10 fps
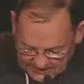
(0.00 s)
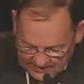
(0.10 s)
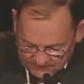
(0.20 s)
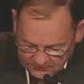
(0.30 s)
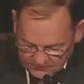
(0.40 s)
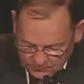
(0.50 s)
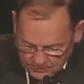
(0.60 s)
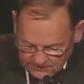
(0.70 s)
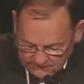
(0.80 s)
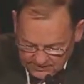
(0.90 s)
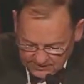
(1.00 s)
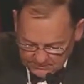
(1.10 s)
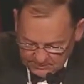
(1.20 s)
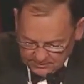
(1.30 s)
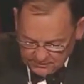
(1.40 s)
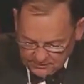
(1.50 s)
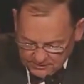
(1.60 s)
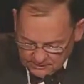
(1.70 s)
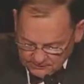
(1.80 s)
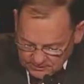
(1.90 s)
After his wife, Amy, and
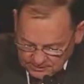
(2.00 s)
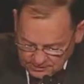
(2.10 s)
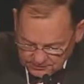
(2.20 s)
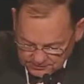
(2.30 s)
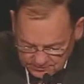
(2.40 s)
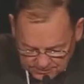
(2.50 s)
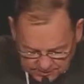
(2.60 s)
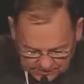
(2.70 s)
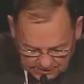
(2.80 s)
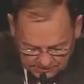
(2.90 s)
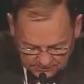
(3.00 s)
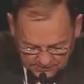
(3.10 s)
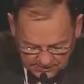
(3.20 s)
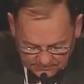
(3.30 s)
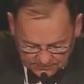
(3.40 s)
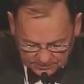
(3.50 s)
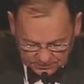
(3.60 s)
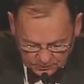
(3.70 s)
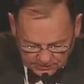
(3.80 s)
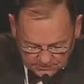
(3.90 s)
their three children, Chicago tops a
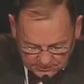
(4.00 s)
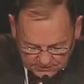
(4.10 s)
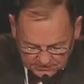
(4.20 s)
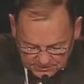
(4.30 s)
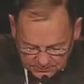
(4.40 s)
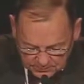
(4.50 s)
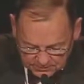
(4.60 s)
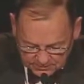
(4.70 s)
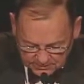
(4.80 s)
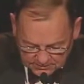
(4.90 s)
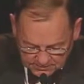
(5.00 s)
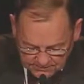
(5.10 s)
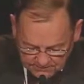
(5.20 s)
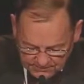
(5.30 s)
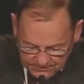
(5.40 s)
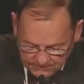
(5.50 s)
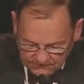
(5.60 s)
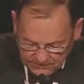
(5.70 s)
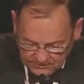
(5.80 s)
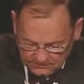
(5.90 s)
short but distinguished list of
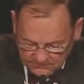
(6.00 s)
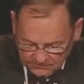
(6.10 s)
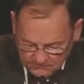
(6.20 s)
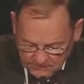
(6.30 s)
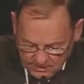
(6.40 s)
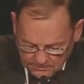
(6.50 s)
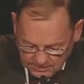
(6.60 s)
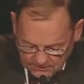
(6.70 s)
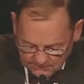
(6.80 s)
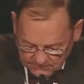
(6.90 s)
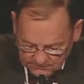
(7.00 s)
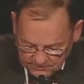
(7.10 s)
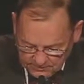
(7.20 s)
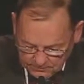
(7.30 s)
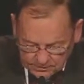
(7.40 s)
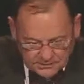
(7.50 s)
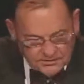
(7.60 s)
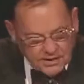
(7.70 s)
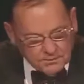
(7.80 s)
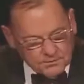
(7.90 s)
things Rahm loves.
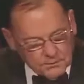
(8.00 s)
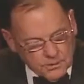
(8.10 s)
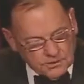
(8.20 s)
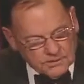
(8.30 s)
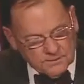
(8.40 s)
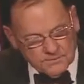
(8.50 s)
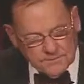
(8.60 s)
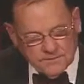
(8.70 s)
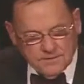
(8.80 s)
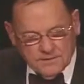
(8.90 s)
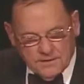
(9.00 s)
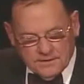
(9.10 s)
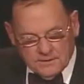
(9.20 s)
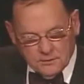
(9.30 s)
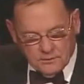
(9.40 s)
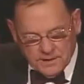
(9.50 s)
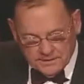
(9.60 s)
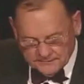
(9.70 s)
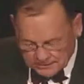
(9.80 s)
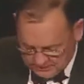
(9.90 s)
Please help me welcome the new
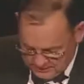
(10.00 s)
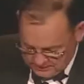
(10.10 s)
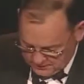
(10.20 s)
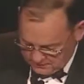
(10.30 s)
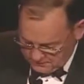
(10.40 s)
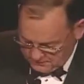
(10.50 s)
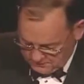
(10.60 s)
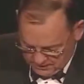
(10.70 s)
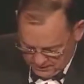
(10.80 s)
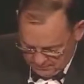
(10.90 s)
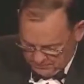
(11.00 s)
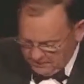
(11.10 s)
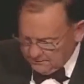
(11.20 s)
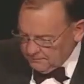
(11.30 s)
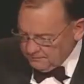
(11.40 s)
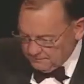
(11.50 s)
mayor of Chicago, Rahm Emanuel.